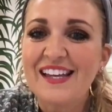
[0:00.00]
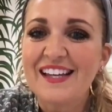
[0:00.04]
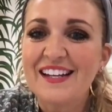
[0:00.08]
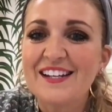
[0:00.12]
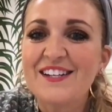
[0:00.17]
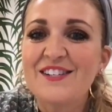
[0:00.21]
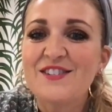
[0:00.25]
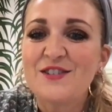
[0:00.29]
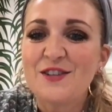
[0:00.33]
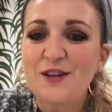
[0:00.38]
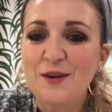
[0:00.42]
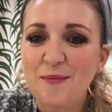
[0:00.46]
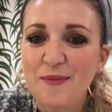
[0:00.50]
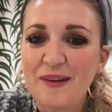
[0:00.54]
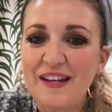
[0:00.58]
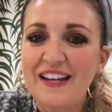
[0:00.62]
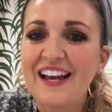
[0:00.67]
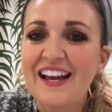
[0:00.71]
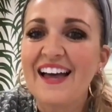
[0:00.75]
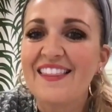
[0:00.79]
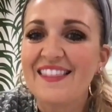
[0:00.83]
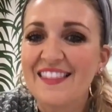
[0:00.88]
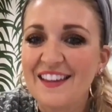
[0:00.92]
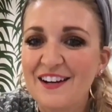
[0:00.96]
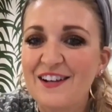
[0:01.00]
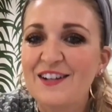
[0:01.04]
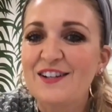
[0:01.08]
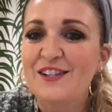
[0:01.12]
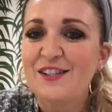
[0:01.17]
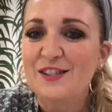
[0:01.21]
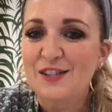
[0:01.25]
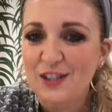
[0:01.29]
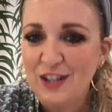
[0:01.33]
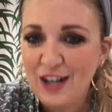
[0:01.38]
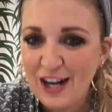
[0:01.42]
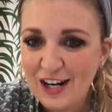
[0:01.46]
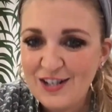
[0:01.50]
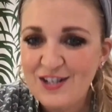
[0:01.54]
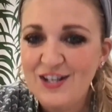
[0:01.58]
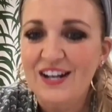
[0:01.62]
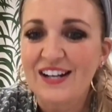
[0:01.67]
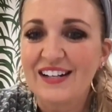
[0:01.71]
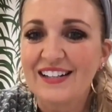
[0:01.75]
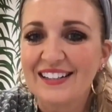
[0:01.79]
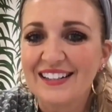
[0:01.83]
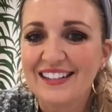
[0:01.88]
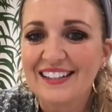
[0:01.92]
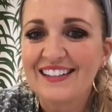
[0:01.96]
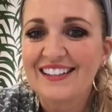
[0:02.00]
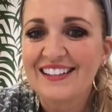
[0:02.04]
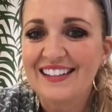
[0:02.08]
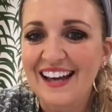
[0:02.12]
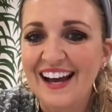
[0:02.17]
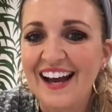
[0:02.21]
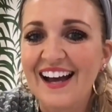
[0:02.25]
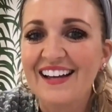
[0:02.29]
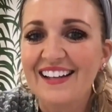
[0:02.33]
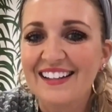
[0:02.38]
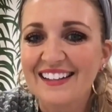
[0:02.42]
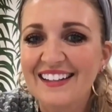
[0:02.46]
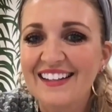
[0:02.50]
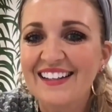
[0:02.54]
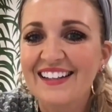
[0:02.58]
you said it should be at their discretion. Yeah.